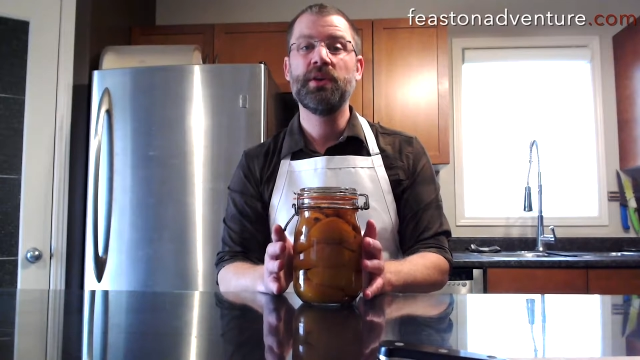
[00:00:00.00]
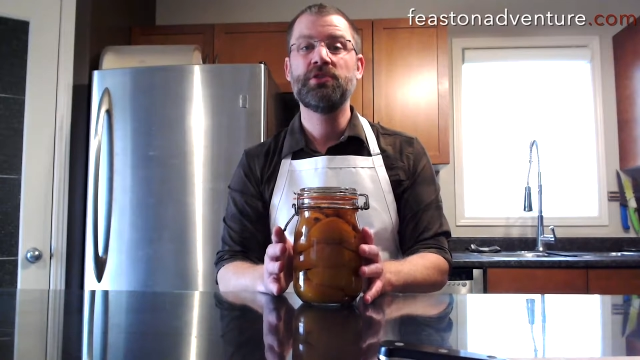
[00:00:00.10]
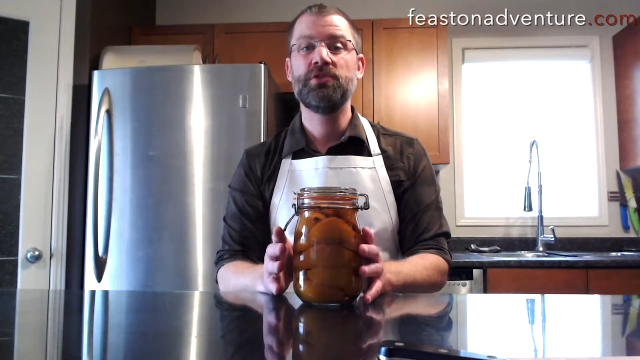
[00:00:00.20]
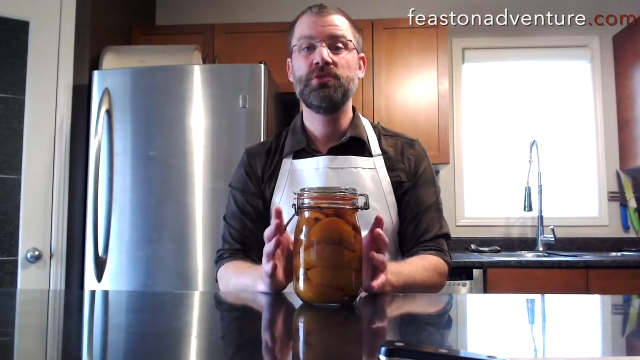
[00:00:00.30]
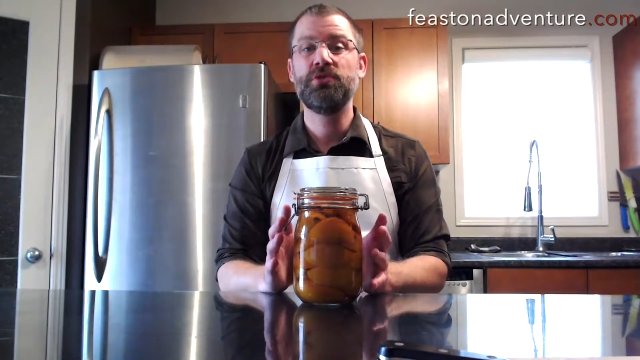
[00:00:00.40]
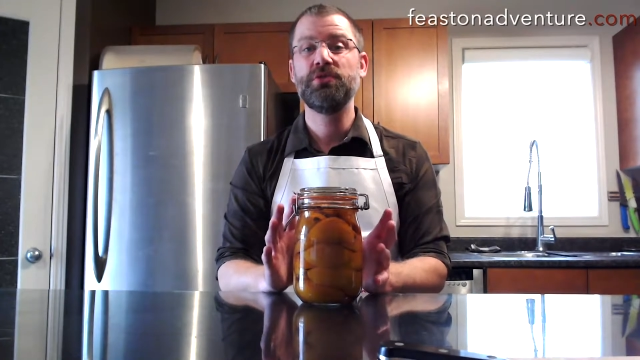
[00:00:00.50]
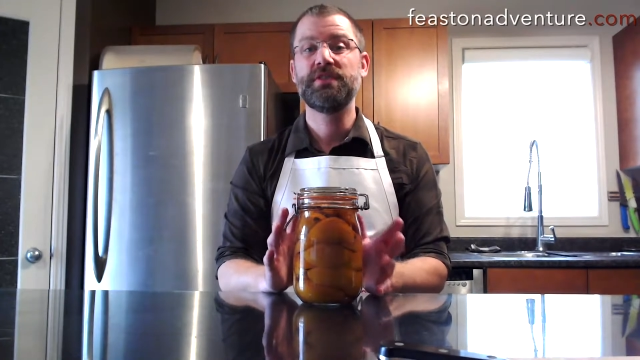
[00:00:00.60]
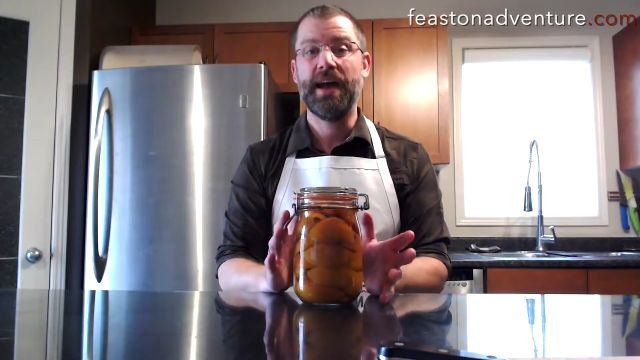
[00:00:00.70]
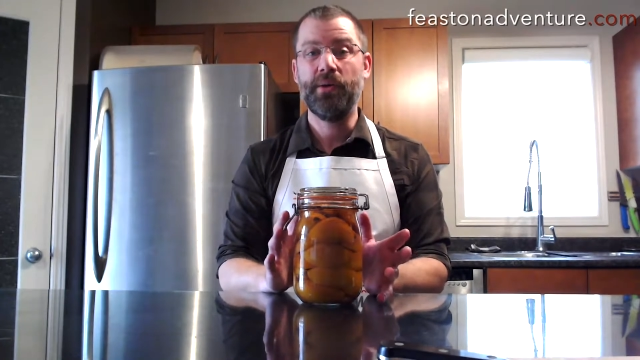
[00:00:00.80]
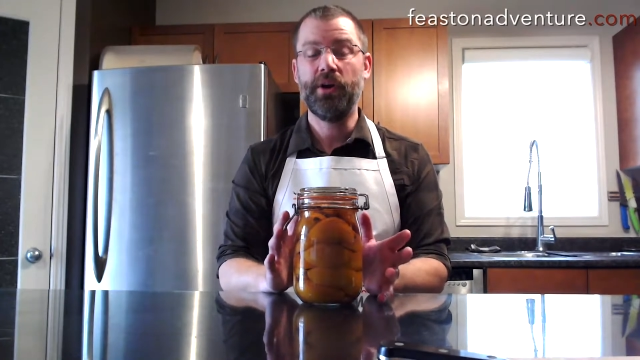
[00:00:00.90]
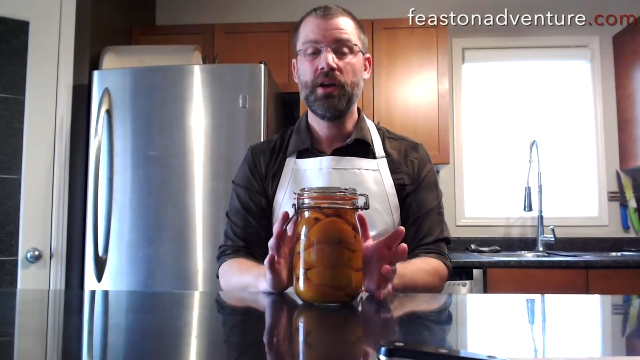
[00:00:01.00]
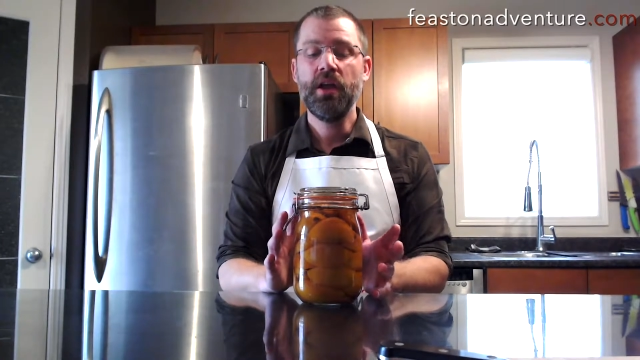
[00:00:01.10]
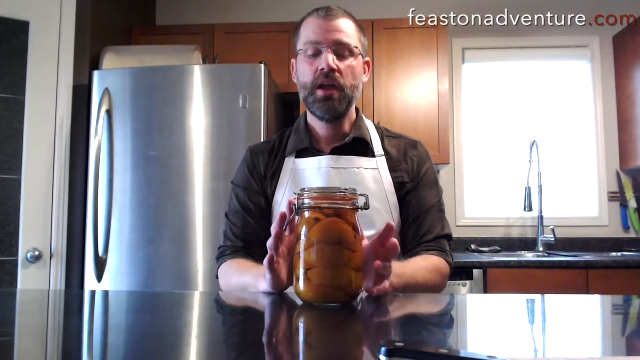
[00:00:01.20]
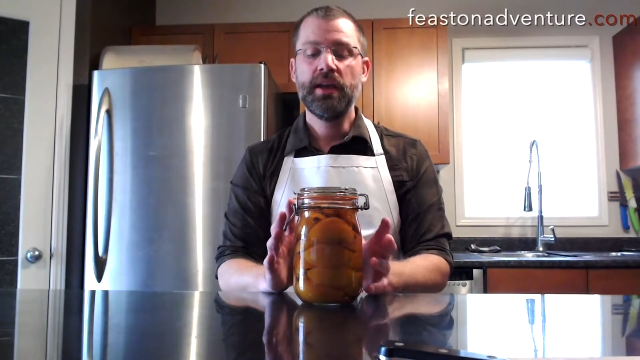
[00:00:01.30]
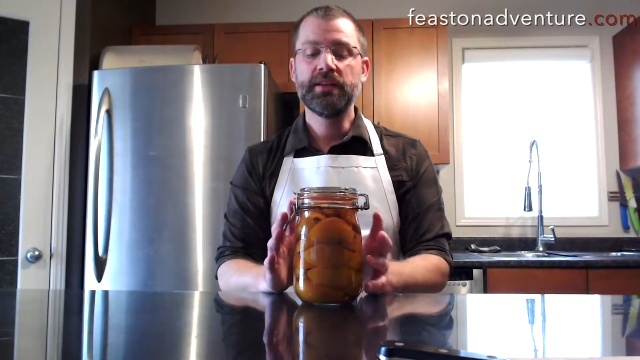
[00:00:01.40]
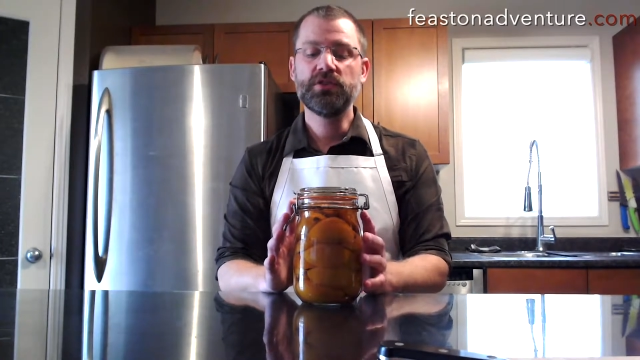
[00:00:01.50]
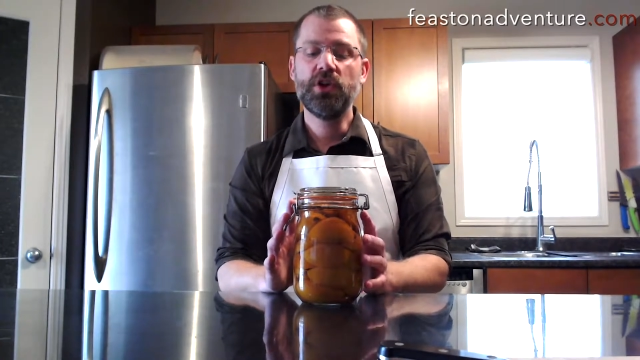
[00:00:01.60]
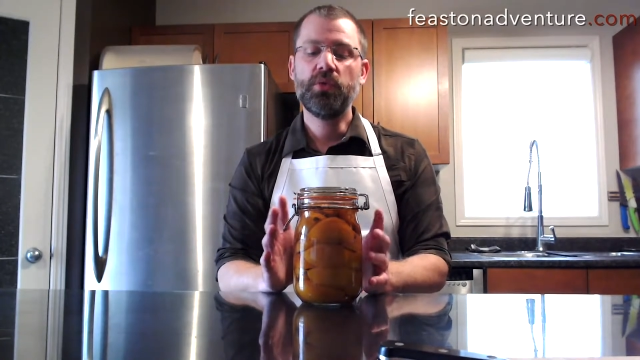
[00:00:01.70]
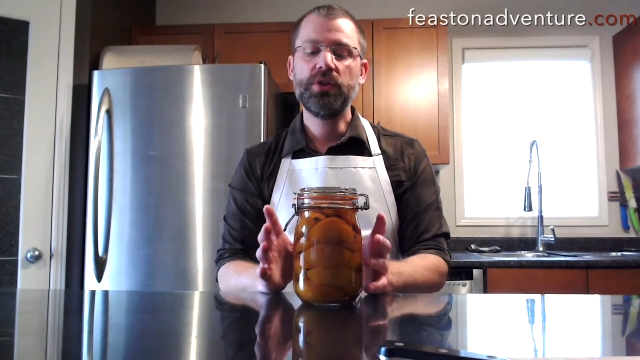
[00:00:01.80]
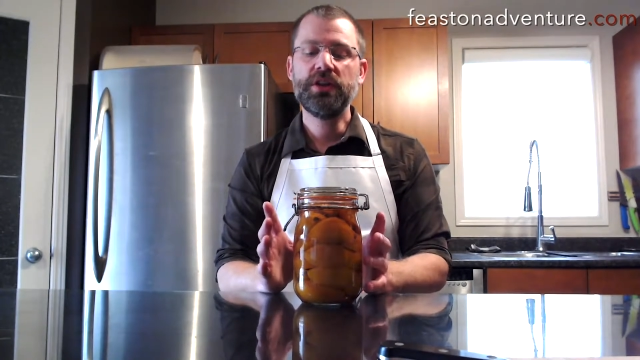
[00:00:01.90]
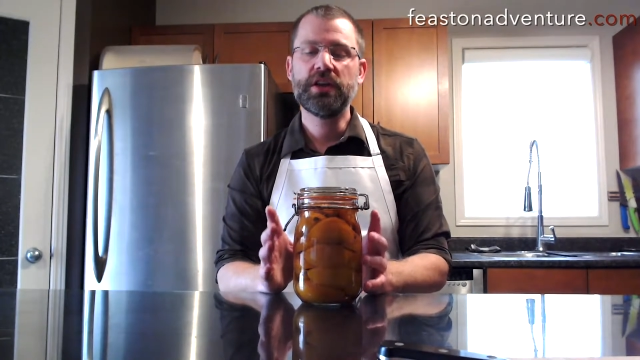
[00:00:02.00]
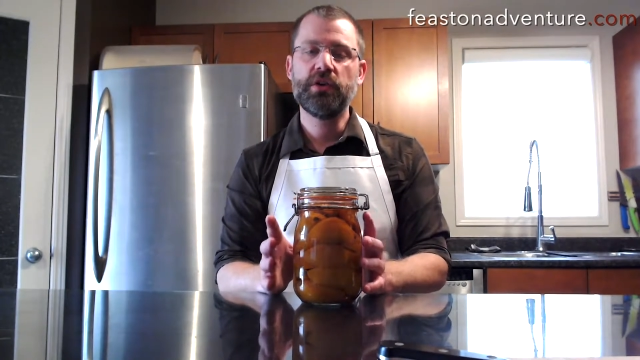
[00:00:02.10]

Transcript: going too sour. It's not really